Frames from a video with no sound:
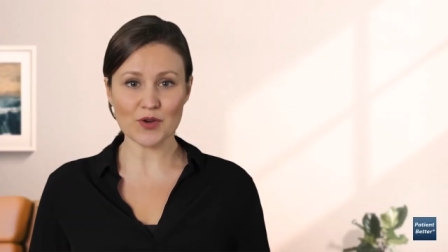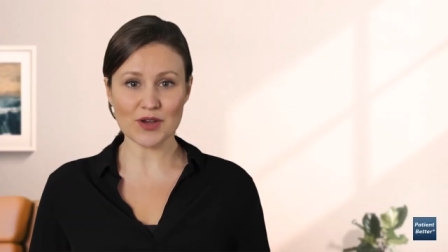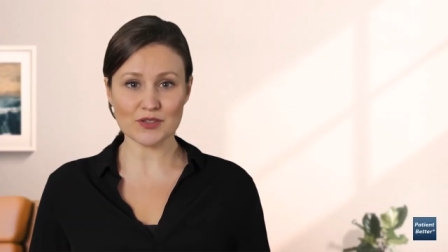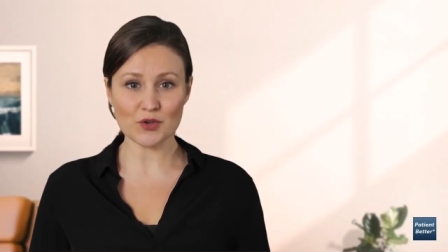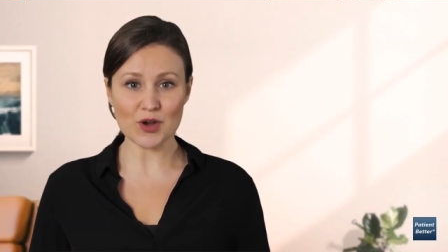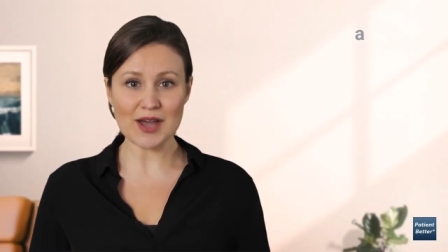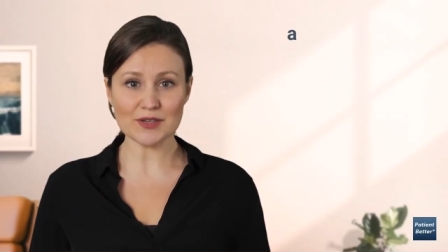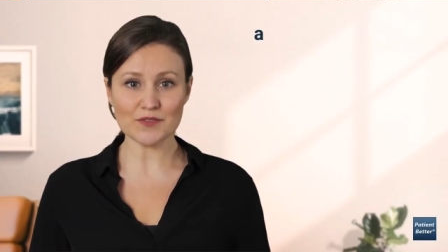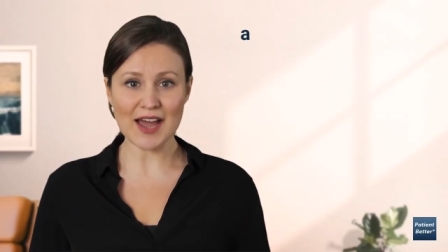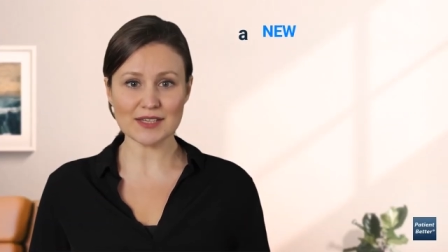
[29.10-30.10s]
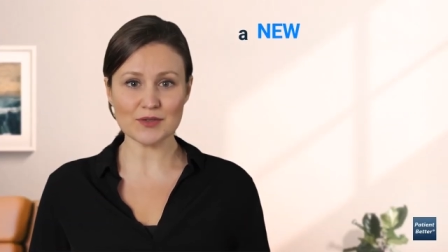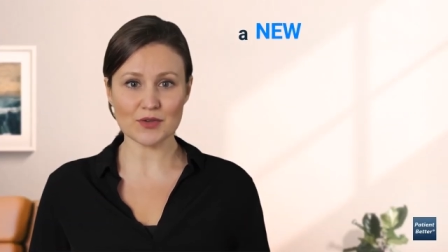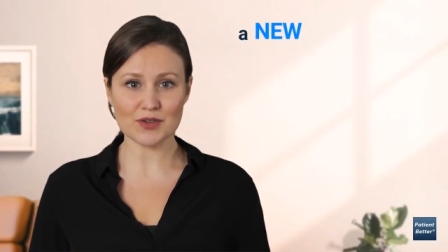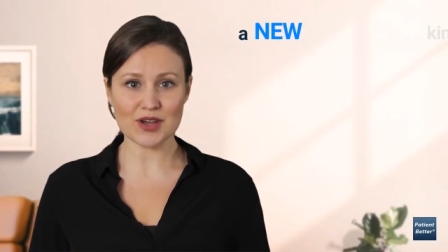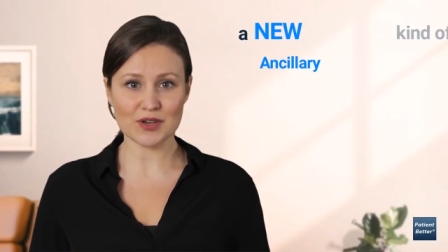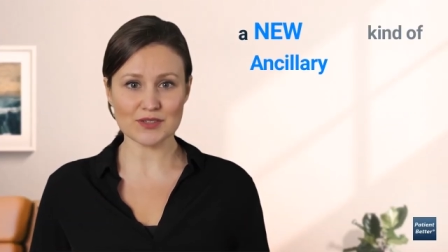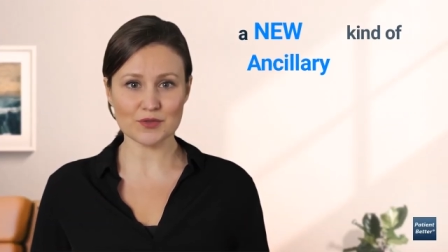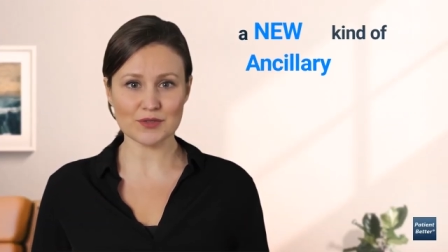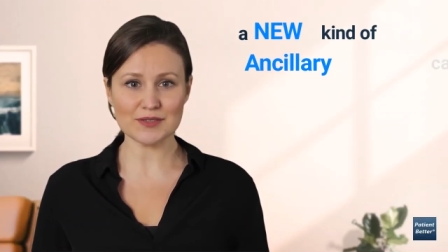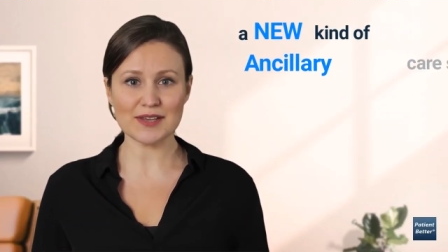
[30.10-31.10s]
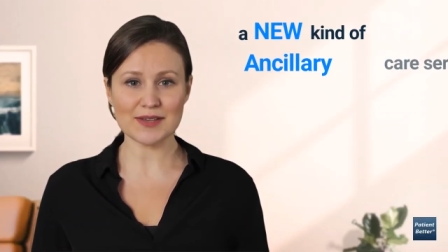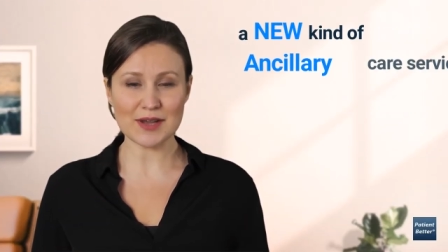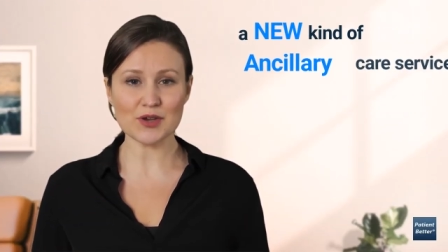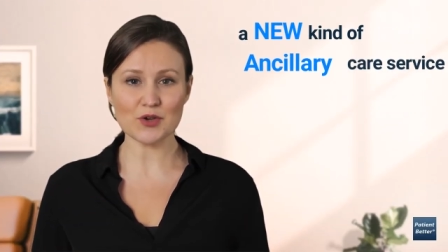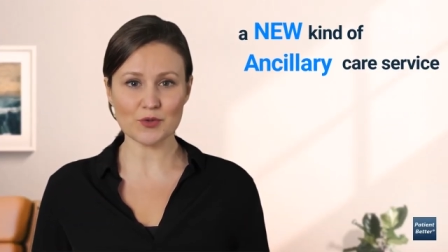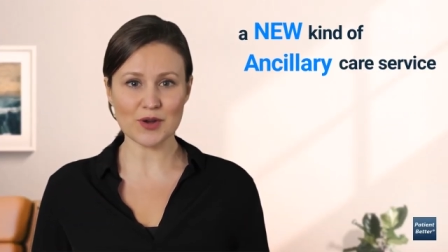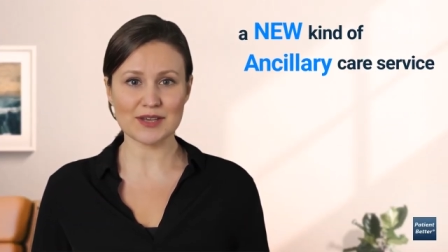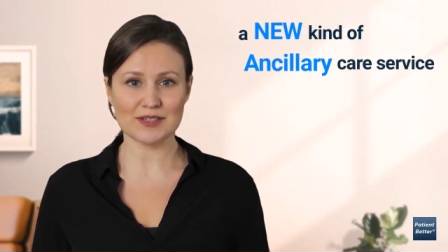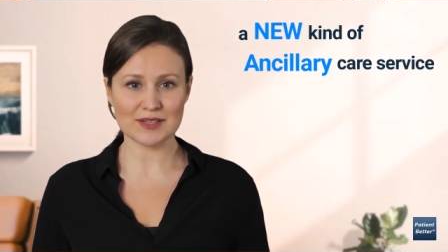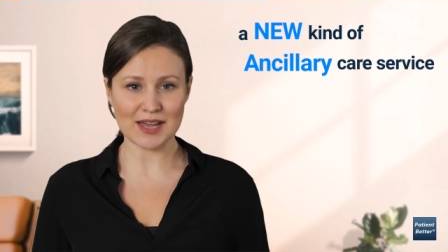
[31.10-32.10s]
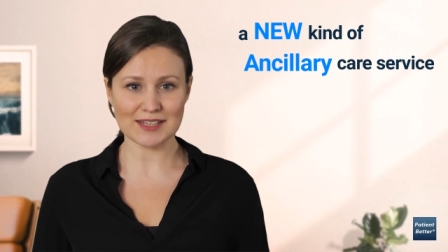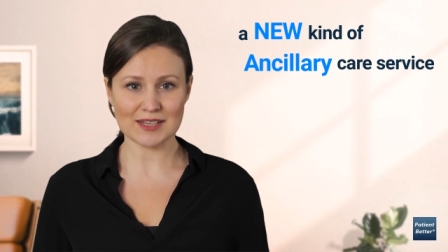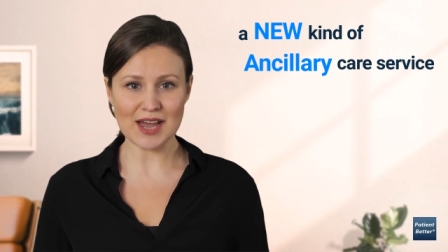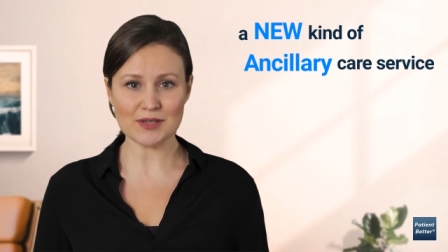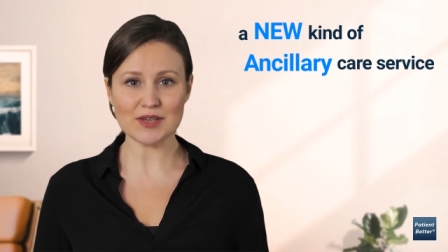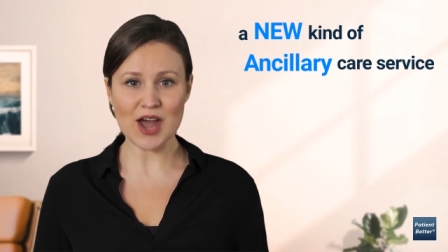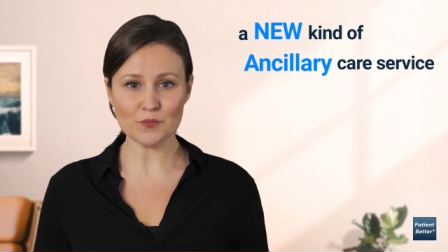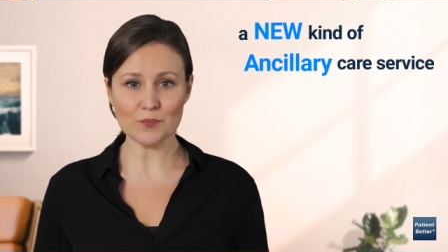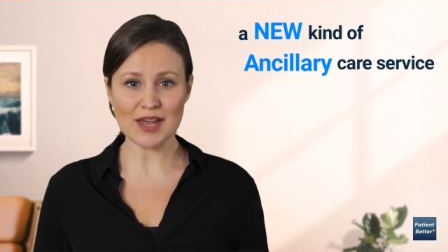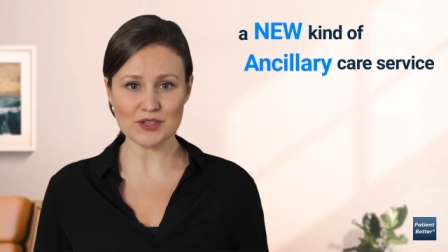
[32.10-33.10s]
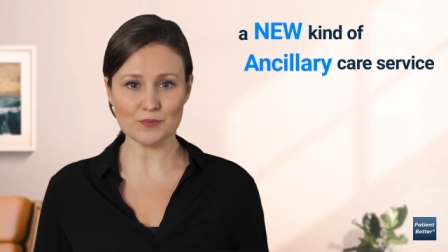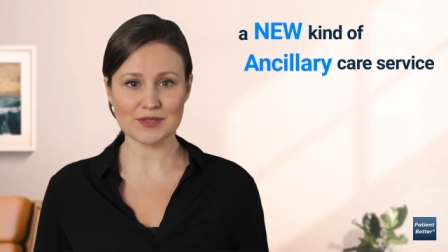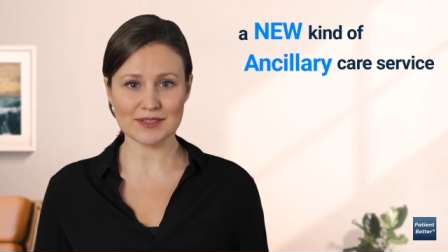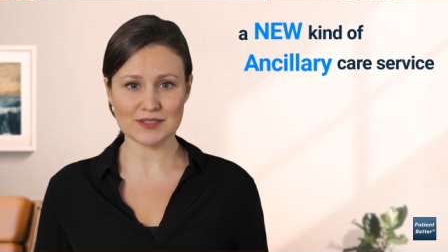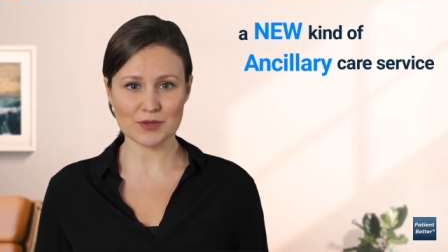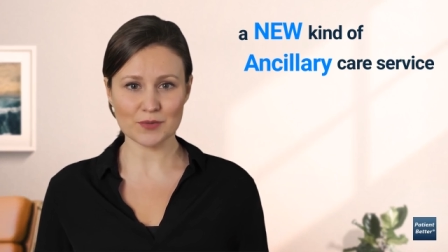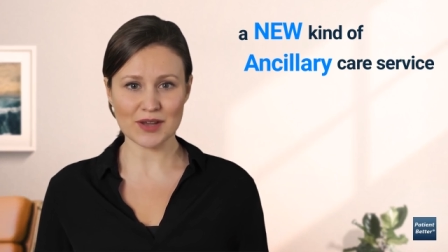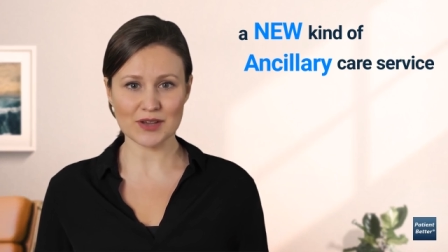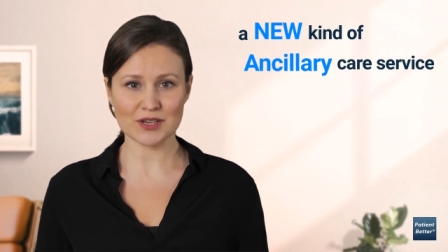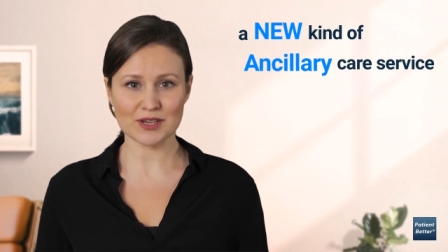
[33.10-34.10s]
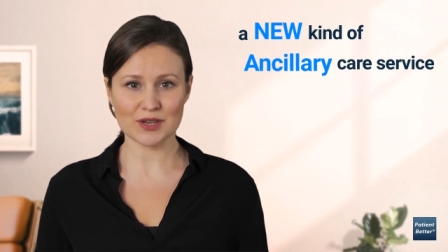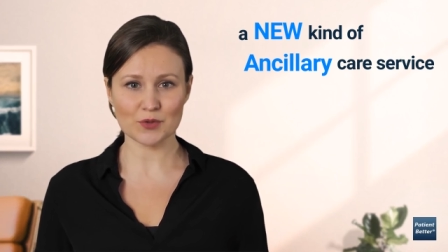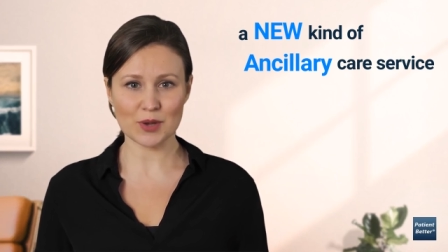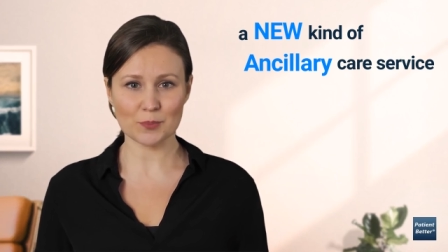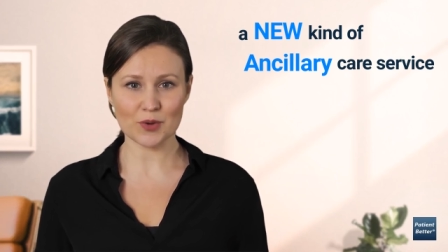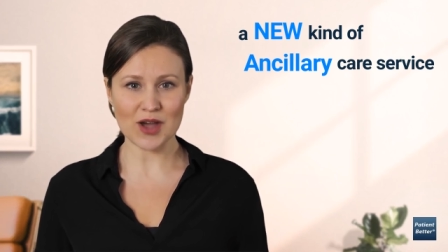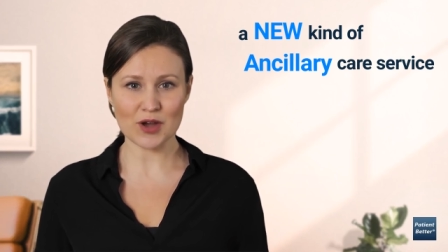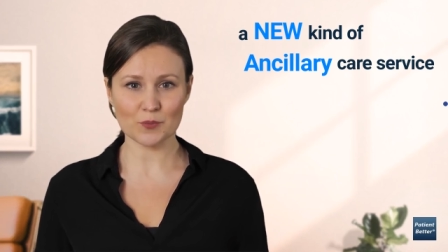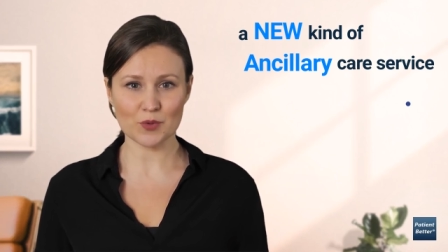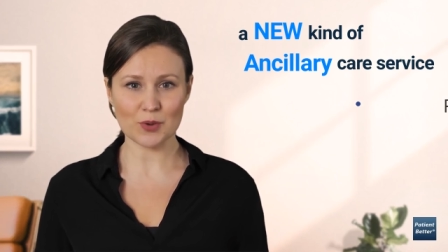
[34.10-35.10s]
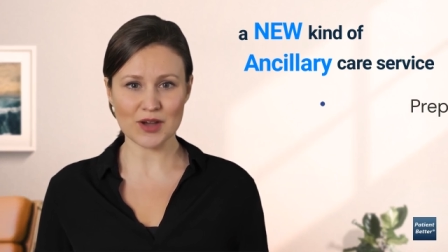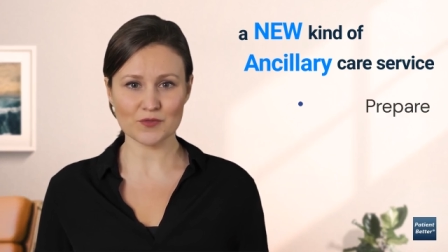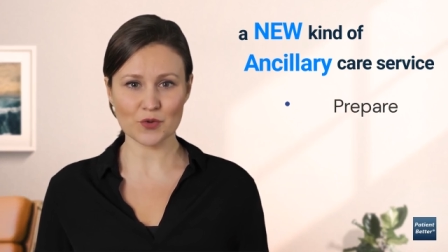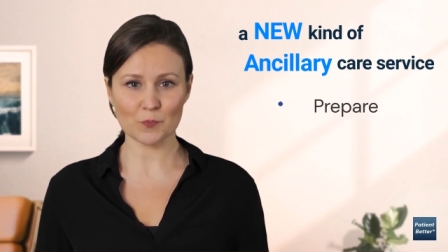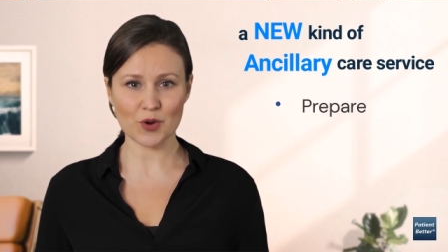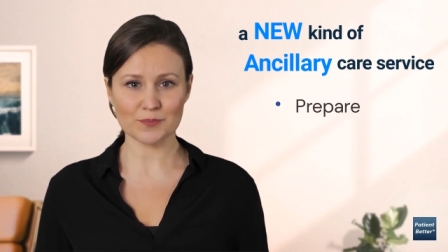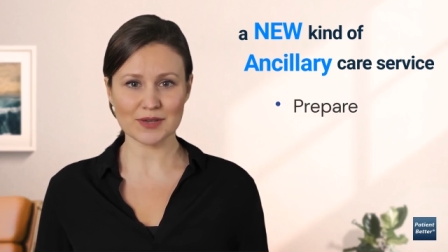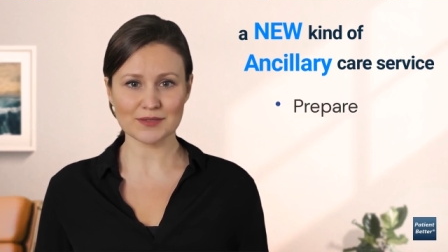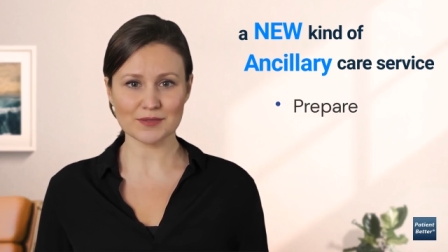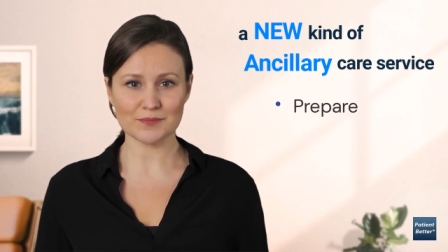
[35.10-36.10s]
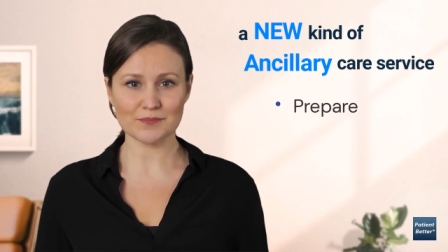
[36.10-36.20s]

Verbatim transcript: are a new kind of ancillary care service that utilizes a standard health management system to teach people how to prepare for appointments,